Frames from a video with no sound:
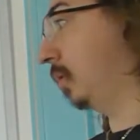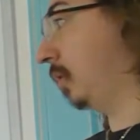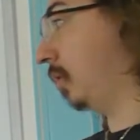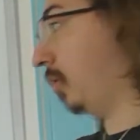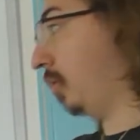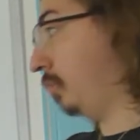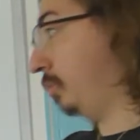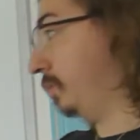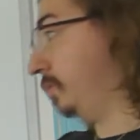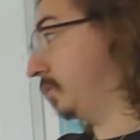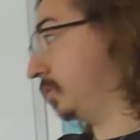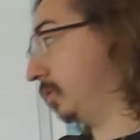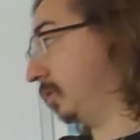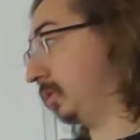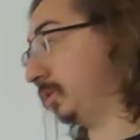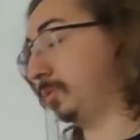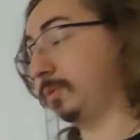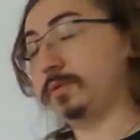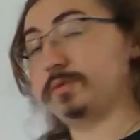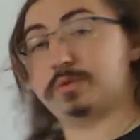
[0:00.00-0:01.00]
All we've done
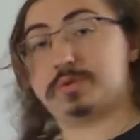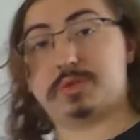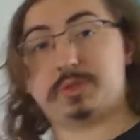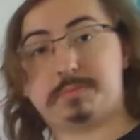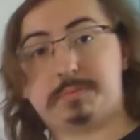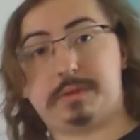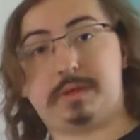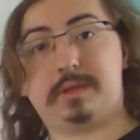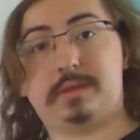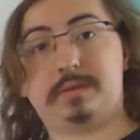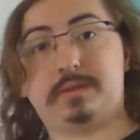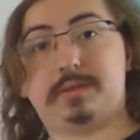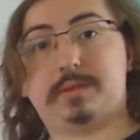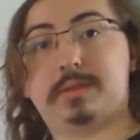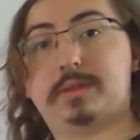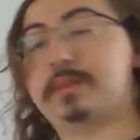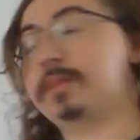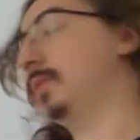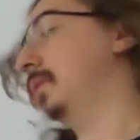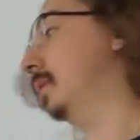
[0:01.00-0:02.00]
is we've just split
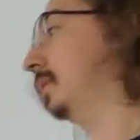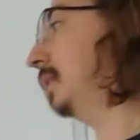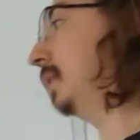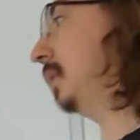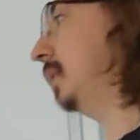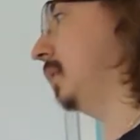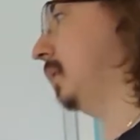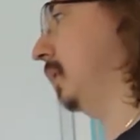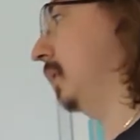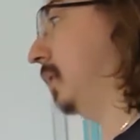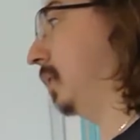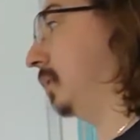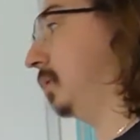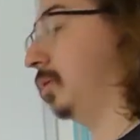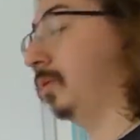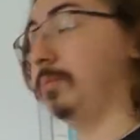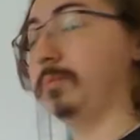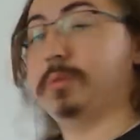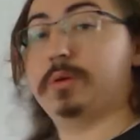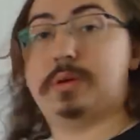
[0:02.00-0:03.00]
the
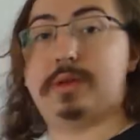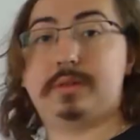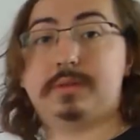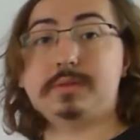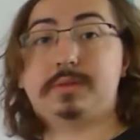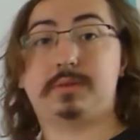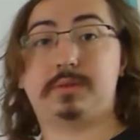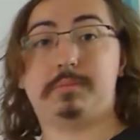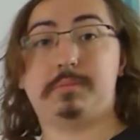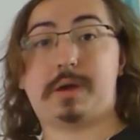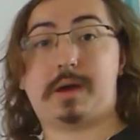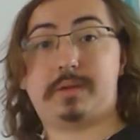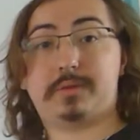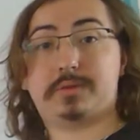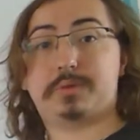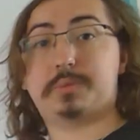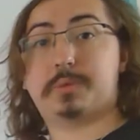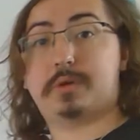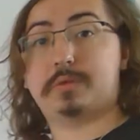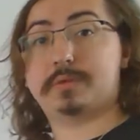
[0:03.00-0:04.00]
number into
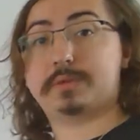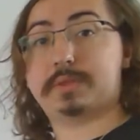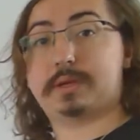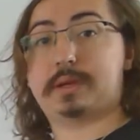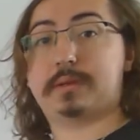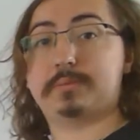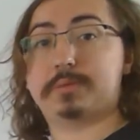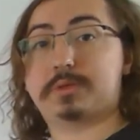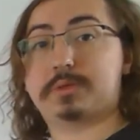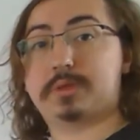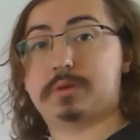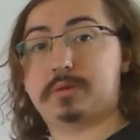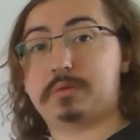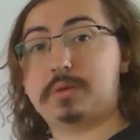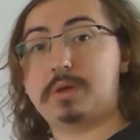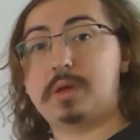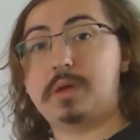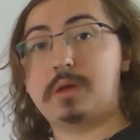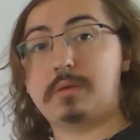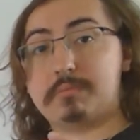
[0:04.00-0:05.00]
minus 1 times
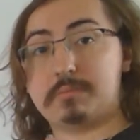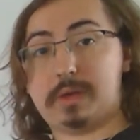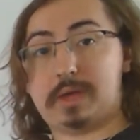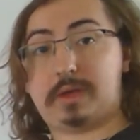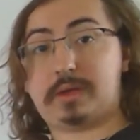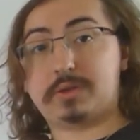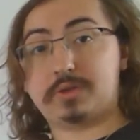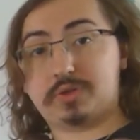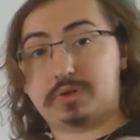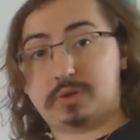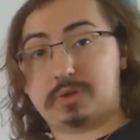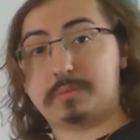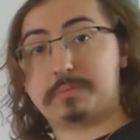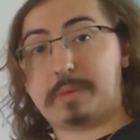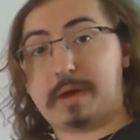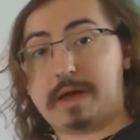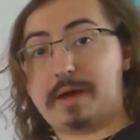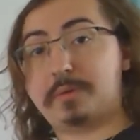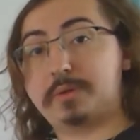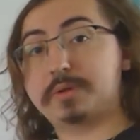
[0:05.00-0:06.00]
2, making sure the
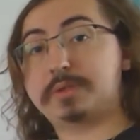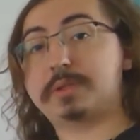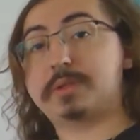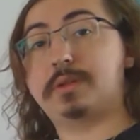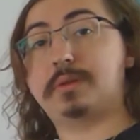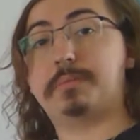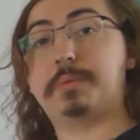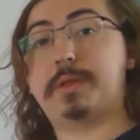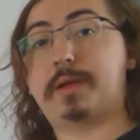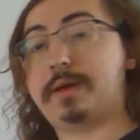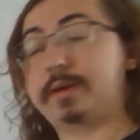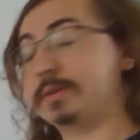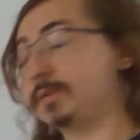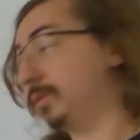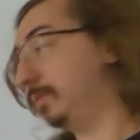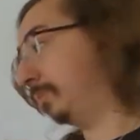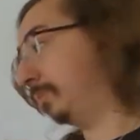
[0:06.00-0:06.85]
power still applies to